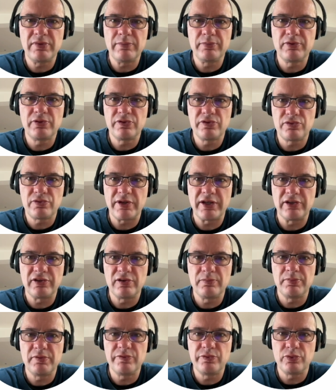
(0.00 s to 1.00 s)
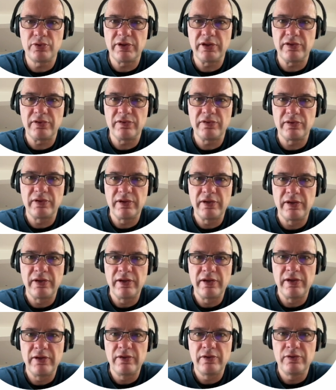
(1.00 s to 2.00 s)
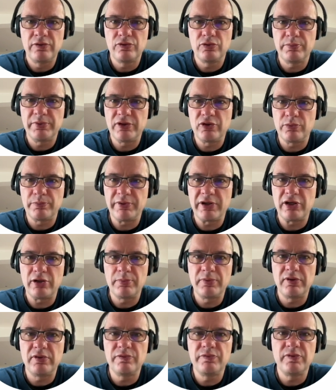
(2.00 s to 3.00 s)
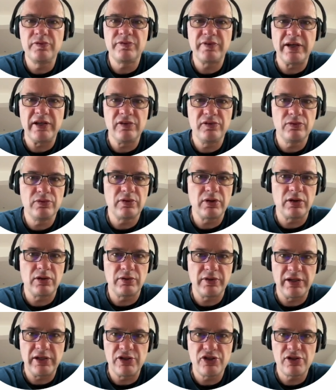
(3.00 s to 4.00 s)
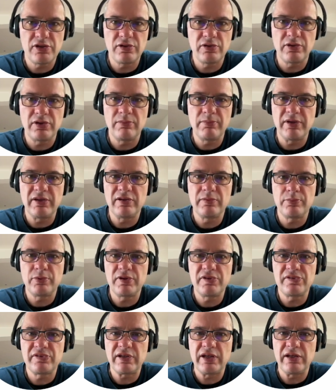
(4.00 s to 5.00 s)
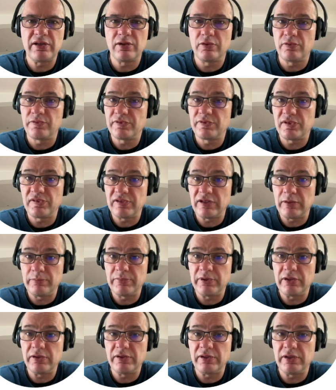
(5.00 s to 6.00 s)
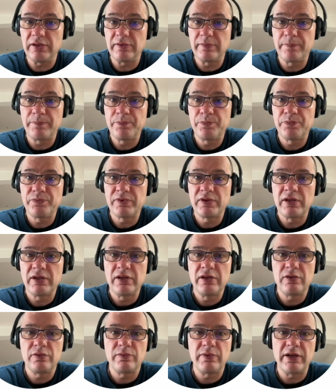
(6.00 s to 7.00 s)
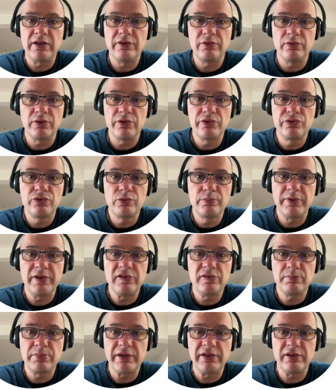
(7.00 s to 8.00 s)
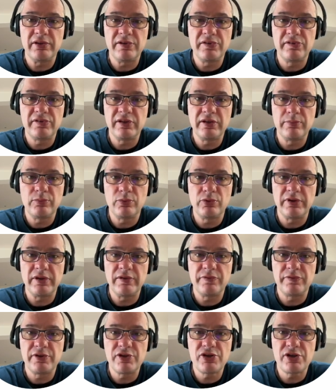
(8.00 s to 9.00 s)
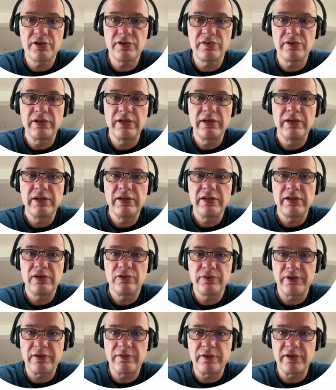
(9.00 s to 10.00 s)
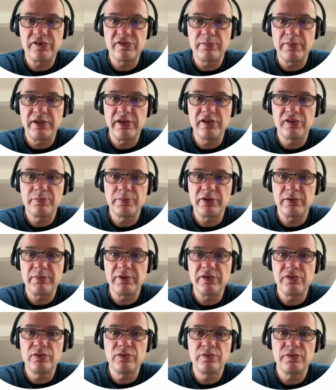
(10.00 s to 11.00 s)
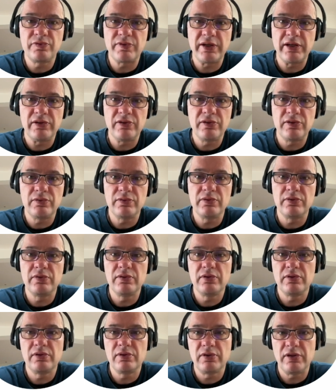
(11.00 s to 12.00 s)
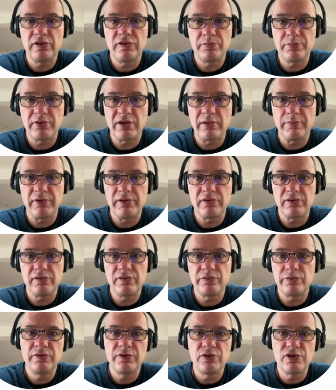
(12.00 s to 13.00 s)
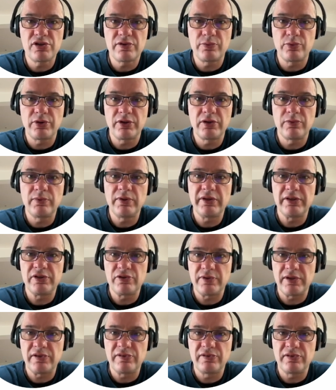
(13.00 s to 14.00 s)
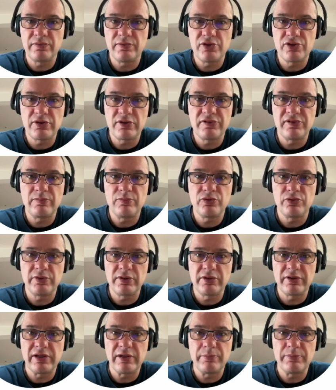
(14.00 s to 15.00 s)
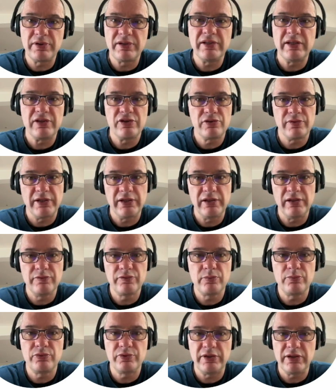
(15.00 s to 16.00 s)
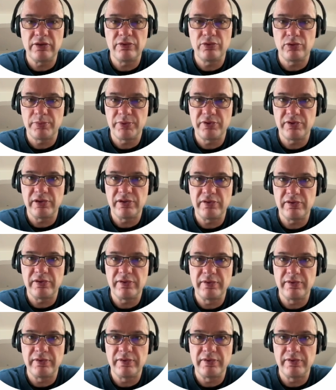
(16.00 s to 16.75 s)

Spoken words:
map constructed beforehand. To be comparable, we fine-tuned our agent on a Matterport scan of the sale building. While the ROS2-based planner is still more efficient, it requires many experiments to fine-tune its parameters. Future work will address the visual sim dual gap and that training from real robot data.